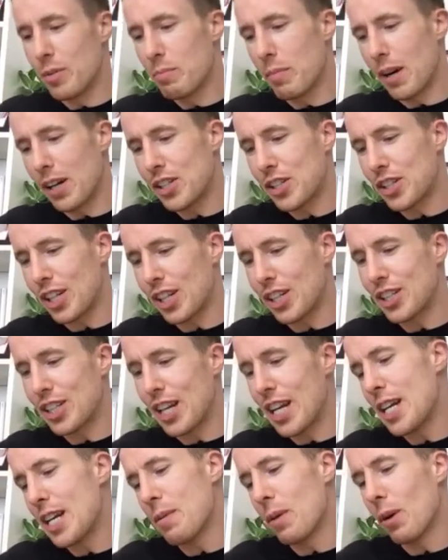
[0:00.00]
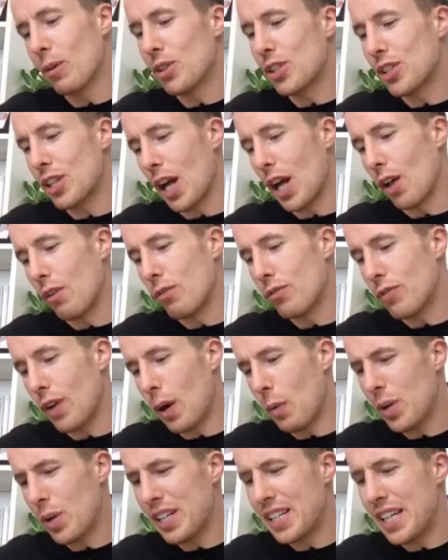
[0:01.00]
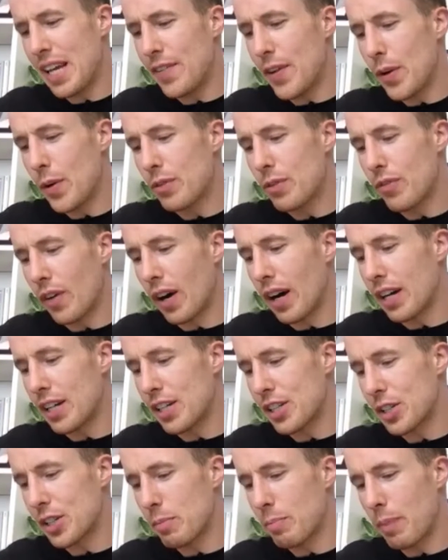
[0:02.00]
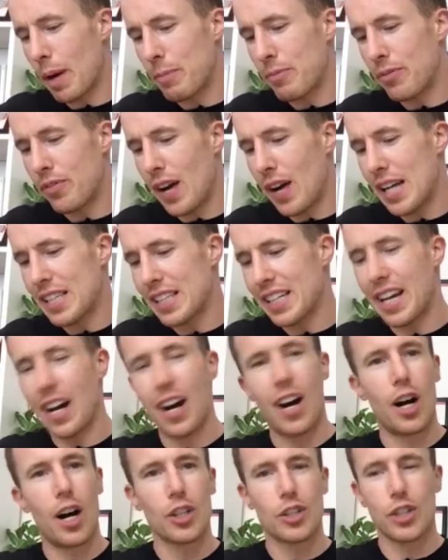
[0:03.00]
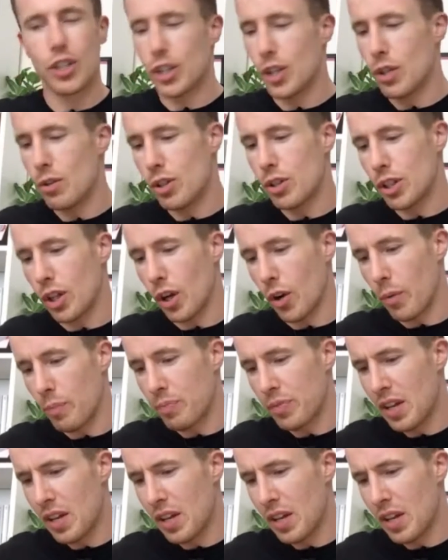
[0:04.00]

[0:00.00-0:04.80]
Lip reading: my 16-year-old self, I want to give you advice, but I'm finding it hard to do so,